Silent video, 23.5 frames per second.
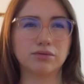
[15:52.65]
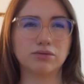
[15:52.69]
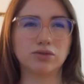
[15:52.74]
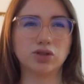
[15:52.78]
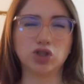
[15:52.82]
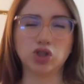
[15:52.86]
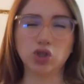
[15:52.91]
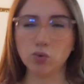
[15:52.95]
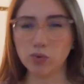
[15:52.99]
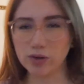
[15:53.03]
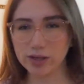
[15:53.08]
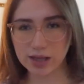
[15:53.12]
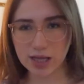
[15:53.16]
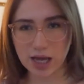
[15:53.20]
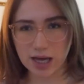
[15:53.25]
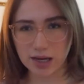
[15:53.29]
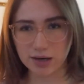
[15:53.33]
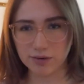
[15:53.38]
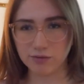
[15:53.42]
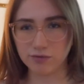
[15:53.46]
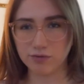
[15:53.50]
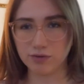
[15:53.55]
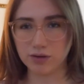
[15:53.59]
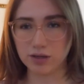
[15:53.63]
doing that
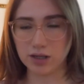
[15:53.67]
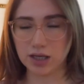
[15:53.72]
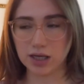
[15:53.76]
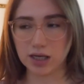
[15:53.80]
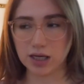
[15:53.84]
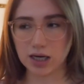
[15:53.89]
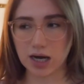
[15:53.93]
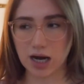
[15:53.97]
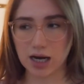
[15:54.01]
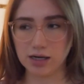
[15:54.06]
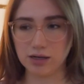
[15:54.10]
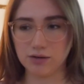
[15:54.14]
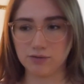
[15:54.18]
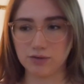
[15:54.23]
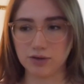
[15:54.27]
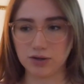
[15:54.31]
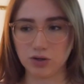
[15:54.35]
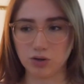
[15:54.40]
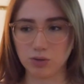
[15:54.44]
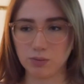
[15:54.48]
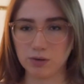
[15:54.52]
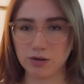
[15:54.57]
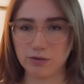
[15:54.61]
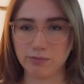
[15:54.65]
and feeling kind of a
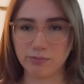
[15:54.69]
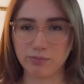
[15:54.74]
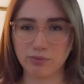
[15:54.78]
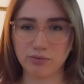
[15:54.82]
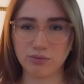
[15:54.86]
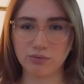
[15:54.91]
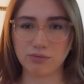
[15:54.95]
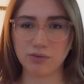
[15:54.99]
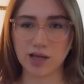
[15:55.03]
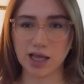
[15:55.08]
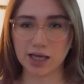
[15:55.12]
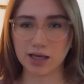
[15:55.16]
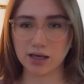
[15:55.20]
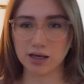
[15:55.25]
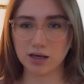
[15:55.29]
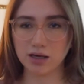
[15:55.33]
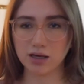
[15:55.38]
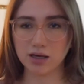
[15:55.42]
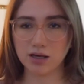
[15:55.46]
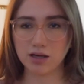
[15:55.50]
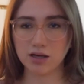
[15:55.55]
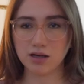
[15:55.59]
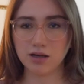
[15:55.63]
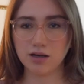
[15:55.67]
little bit of like,
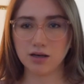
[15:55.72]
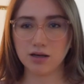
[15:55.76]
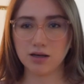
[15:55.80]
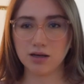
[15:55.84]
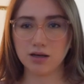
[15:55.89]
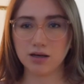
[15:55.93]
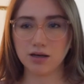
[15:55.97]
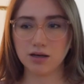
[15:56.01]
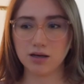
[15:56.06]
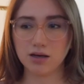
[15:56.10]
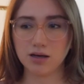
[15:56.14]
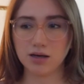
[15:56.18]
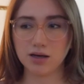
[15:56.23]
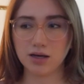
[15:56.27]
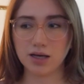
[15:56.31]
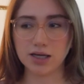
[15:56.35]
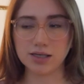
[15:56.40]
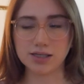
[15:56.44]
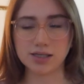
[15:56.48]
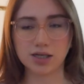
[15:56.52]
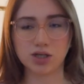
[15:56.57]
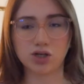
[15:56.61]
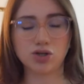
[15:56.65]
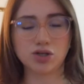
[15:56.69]

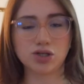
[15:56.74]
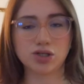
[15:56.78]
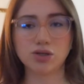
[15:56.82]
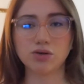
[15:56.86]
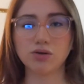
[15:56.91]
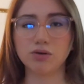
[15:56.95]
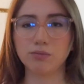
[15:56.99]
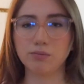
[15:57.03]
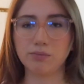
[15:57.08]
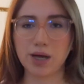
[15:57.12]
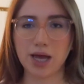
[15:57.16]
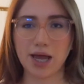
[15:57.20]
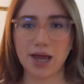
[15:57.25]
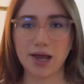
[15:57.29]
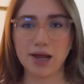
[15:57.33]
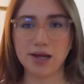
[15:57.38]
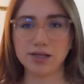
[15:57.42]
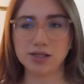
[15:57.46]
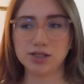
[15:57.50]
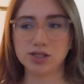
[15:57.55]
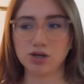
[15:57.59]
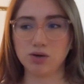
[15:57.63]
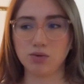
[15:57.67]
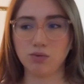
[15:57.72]
it's like you're still in
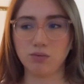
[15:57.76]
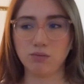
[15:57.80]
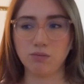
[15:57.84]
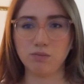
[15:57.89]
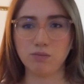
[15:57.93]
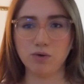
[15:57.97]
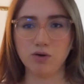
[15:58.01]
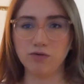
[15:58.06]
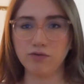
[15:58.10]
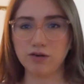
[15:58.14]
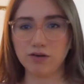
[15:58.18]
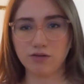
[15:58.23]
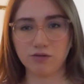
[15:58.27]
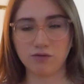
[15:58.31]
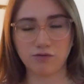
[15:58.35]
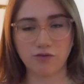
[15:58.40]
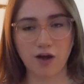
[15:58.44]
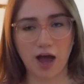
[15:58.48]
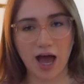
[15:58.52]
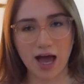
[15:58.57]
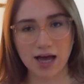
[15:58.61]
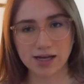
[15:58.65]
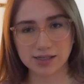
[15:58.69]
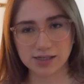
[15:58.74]
pain, so moving
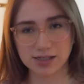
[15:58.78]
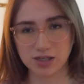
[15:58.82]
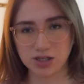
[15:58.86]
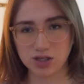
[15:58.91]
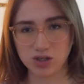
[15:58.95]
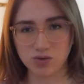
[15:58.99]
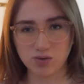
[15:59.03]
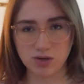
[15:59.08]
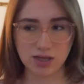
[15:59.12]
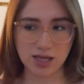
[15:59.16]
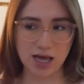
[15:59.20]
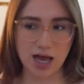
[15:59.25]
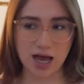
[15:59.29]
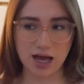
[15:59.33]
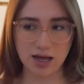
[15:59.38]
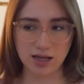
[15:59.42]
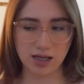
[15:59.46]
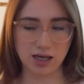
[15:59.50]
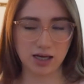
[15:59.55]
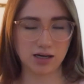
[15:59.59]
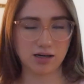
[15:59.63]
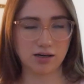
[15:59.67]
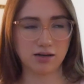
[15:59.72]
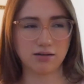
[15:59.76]
fast and doing that
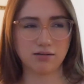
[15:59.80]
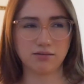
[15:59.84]
like